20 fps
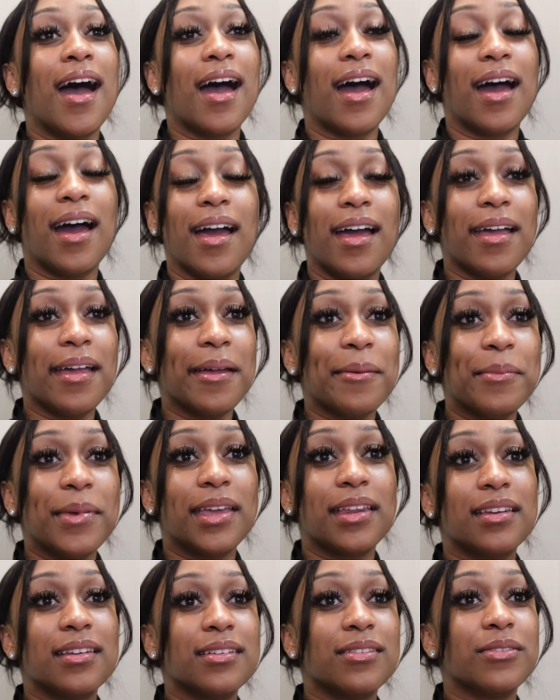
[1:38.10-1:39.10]
I'm
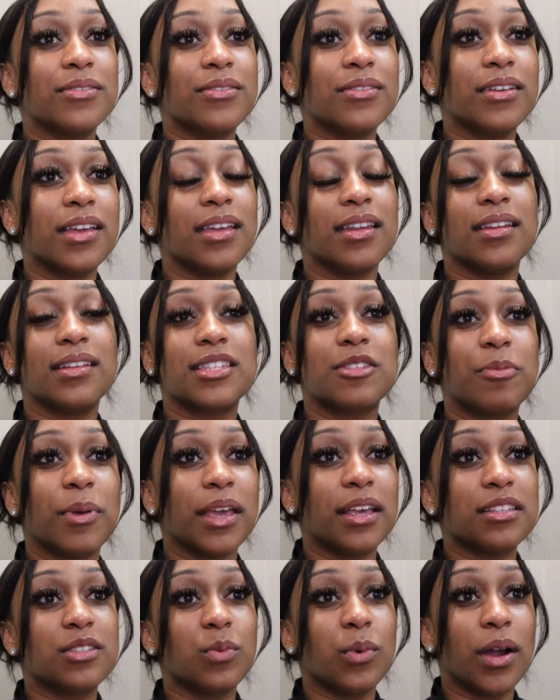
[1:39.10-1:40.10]
in the in a
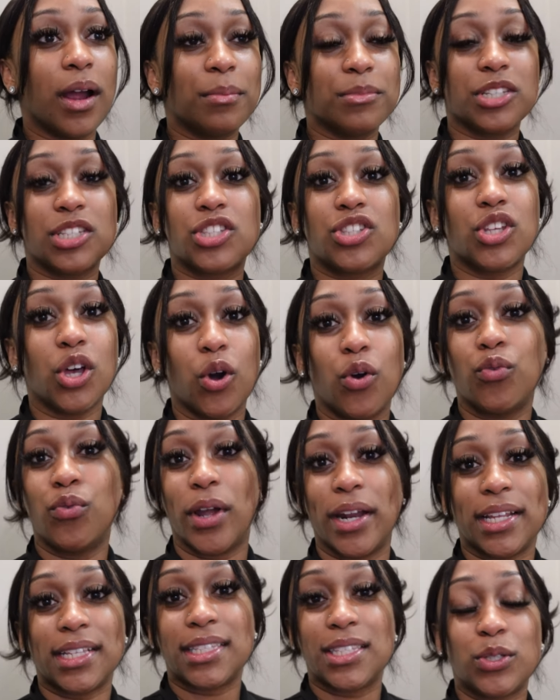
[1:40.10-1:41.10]
space where I'm just so
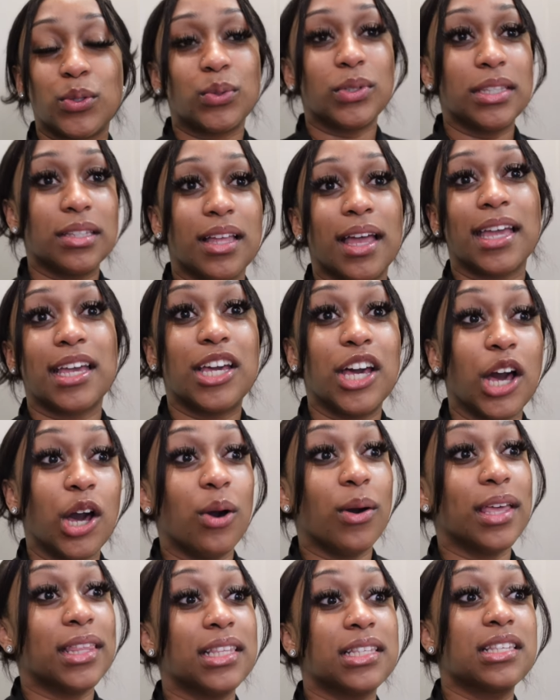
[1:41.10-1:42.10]
ready to let go.
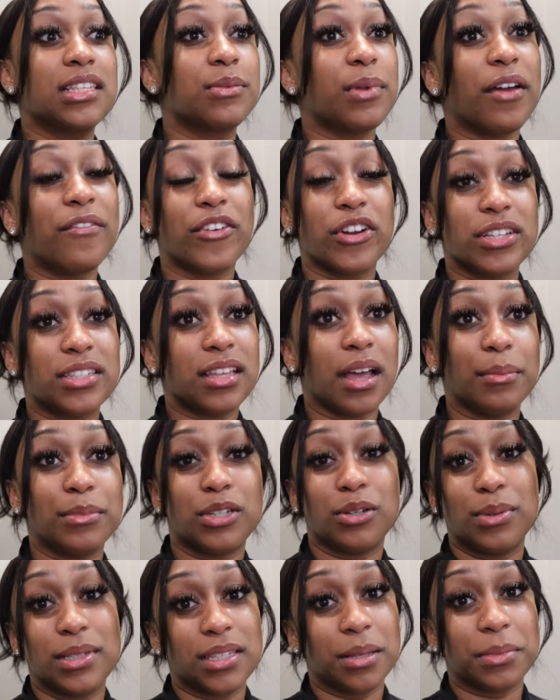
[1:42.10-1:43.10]
And this is my first time
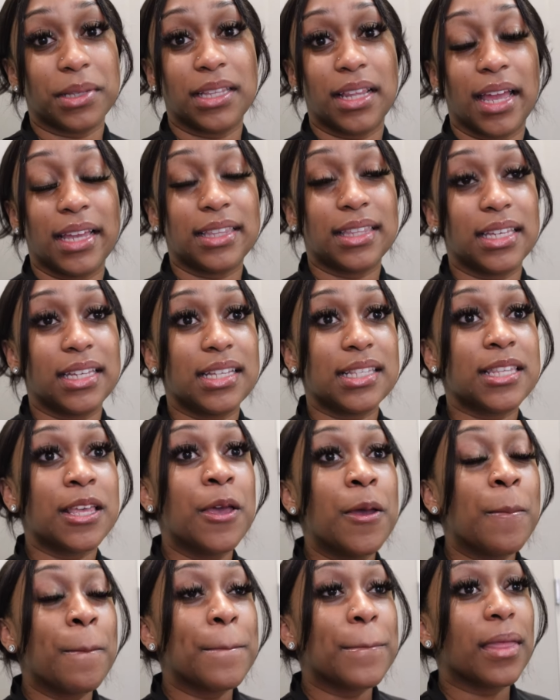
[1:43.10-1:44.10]
doing something like this.
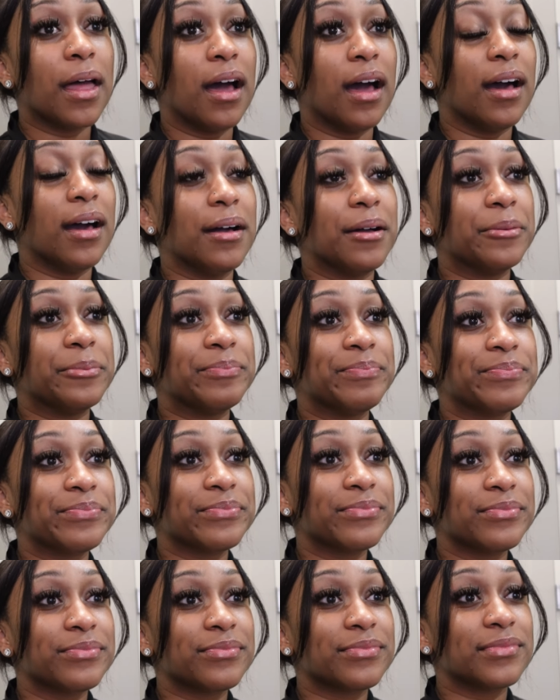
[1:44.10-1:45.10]
Um,
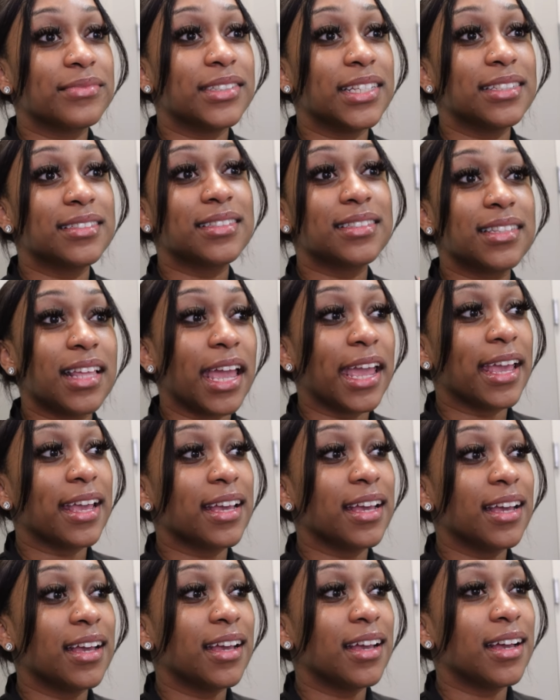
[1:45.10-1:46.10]
this is like
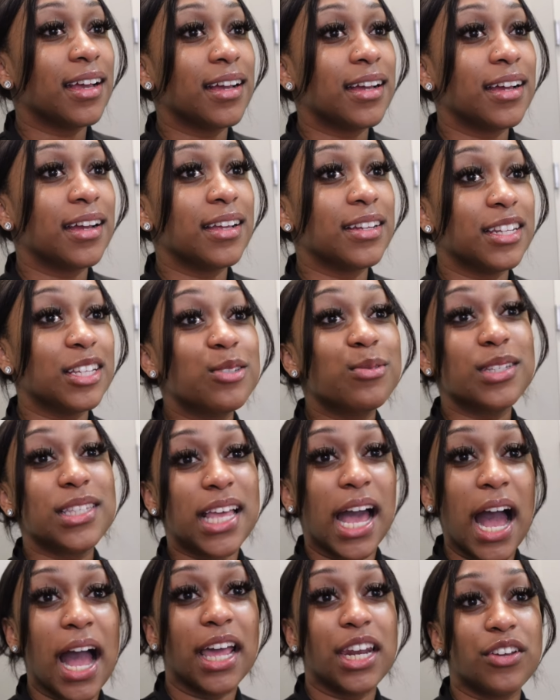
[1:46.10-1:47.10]
this was
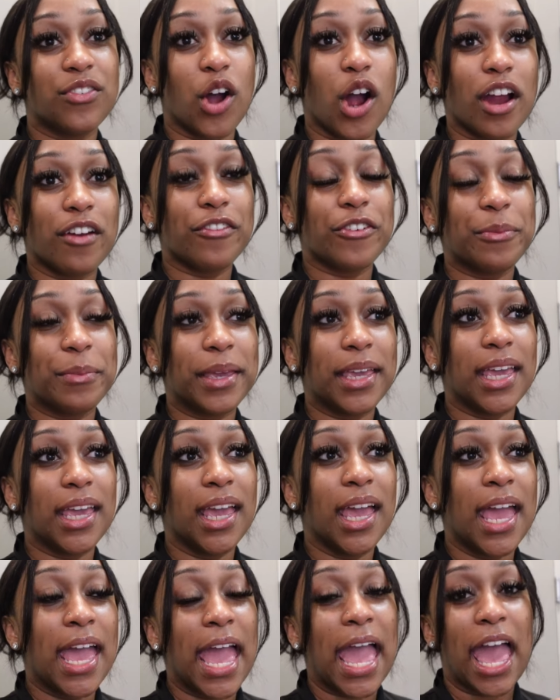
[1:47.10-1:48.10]
kind of hard for me
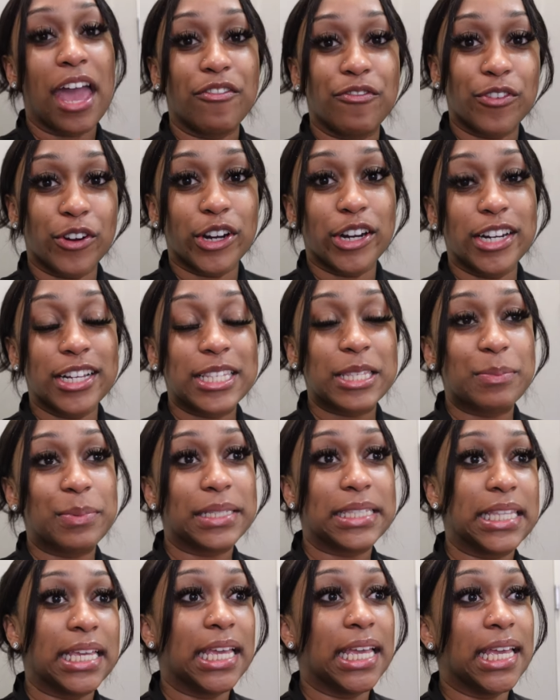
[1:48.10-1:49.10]
at first,
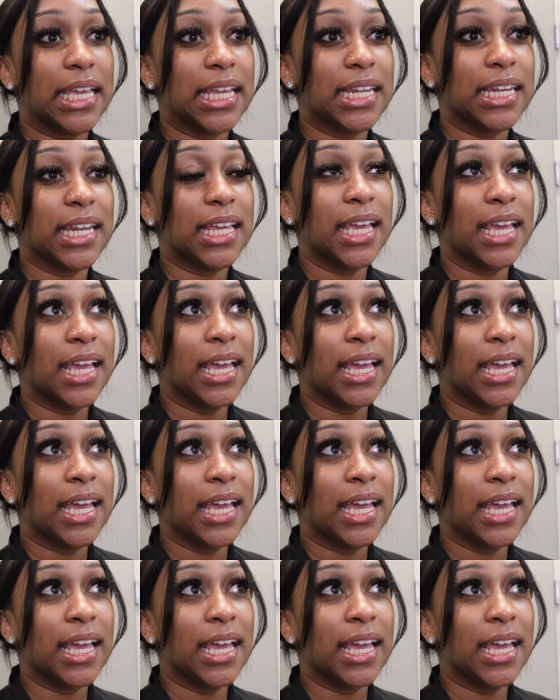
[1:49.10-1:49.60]
but then